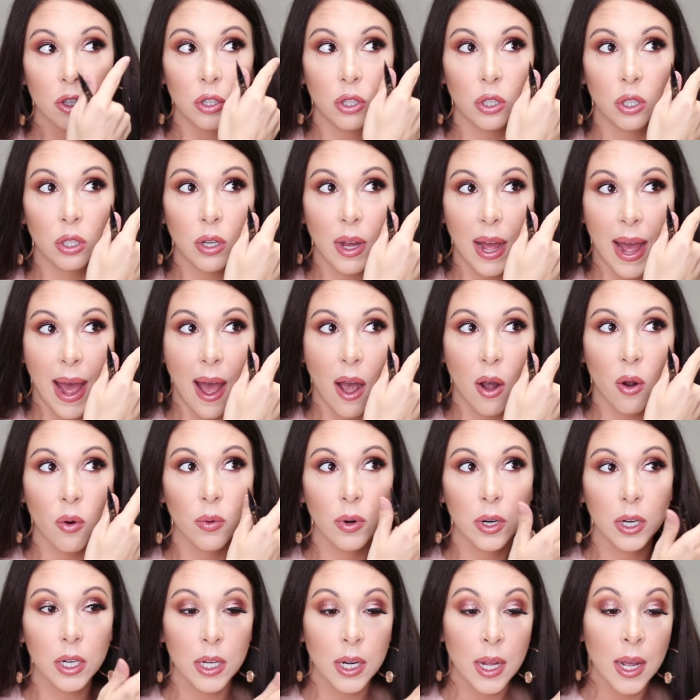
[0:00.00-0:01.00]
look
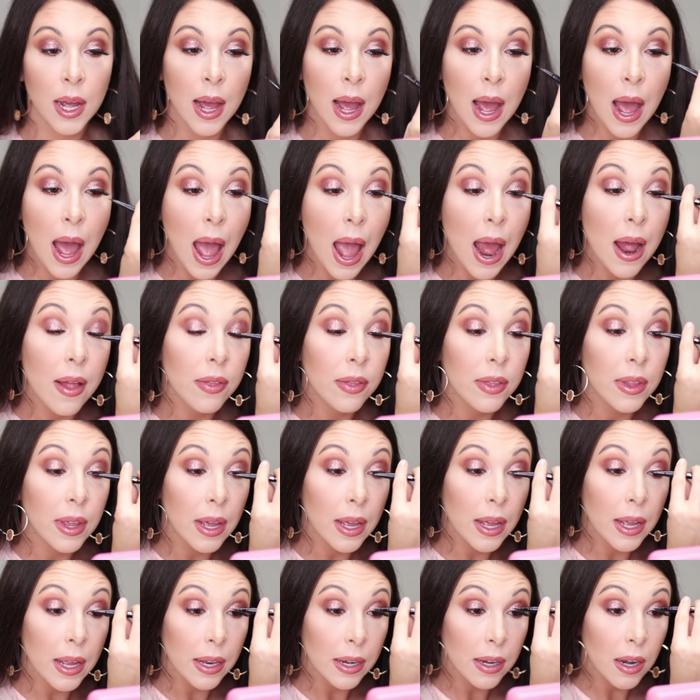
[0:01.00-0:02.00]
outward and
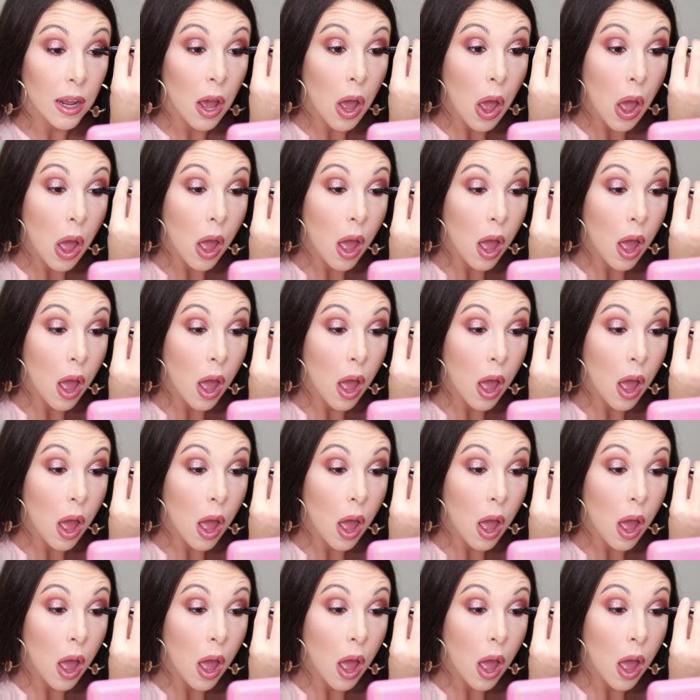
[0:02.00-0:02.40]
then